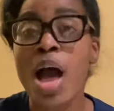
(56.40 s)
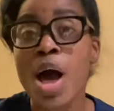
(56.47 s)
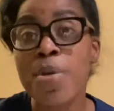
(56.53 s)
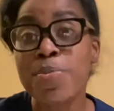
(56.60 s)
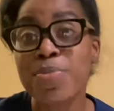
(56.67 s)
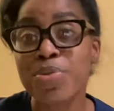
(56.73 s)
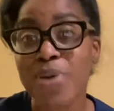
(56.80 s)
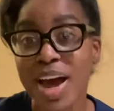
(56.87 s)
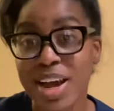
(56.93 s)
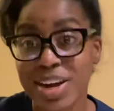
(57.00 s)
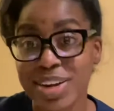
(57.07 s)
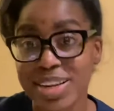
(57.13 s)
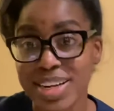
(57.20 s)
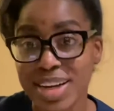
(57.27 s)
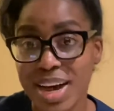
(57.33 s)

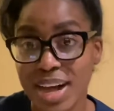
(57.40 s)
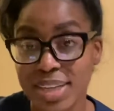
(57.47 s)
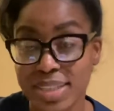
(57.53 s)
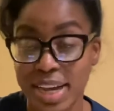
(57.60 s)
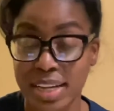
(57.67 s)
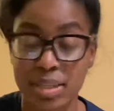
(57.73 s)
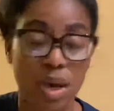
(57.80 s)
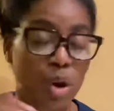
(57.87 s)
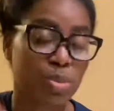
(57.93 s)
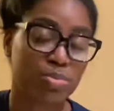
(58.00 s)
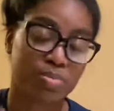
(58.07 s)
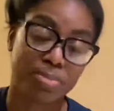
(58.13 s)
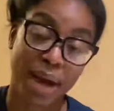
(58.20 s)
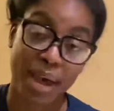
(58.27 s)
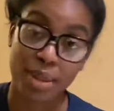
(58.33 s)
Priority contacts. Oh,
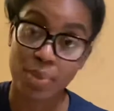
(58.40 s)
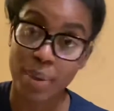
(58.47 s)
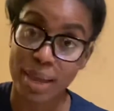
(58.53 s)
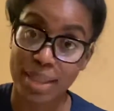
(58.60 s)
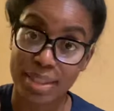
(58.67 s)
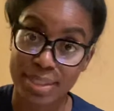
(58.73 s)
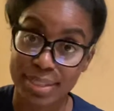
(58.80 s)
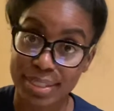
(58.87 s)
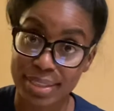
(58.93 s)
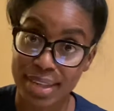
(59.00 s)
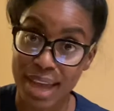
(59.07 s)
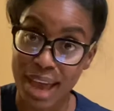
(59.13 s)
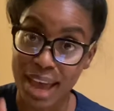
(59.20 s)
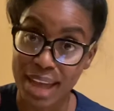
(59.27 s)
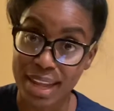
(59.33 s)
by the way, this is
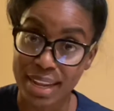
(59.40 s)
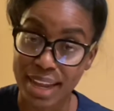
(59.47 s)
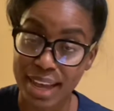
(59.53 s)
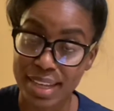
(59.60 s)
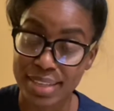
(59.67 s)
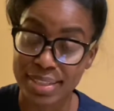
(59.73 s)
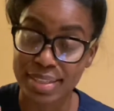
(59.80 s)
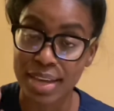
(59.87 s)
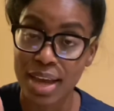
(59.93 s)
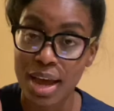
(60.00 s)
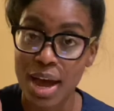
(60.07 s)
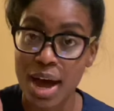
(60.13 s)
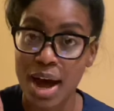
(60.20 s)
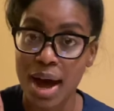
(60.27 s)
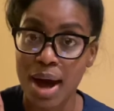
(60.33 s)
NCLEX
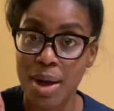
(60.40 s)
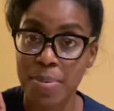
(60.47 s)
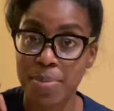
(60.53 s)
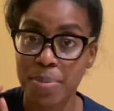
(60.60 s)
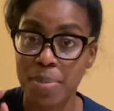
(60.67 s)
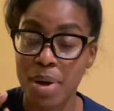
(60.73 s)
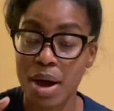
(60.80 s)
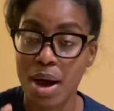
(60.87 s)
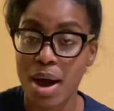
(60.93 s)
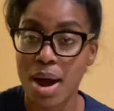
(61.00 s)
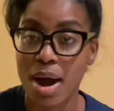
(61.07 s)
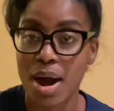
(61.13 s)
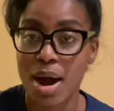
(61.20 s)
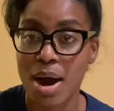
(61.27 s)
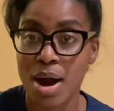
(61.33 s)

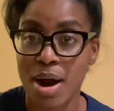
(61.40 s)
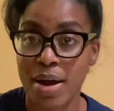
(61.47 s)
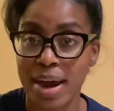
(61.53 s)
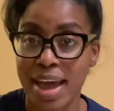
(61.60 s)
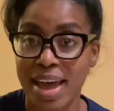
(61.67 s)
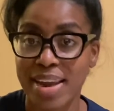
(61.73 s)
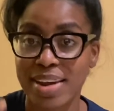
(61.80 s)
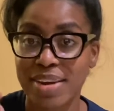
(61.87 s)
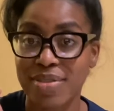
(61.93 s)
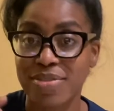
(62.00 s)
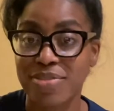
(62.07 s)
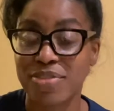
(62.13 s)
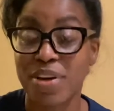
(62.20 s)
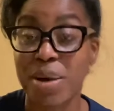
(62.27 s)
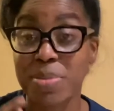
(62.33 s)
RN
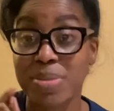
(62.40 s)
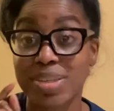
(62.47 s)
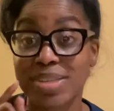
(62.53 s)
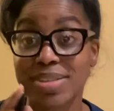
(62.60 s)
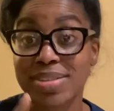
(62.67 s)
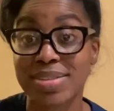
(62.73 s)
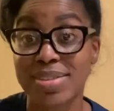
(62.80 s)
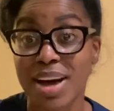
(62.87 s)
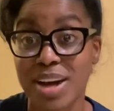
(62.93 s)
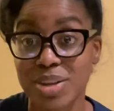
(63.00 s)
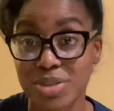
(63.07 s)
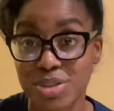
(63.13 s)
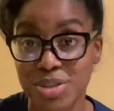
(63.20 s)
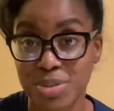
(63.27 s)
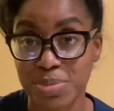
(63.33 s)
from the
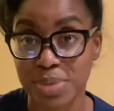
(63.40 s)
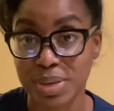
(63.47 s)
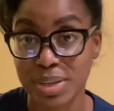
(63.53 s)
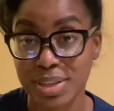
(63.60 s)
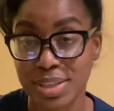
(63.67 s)
Saunders book.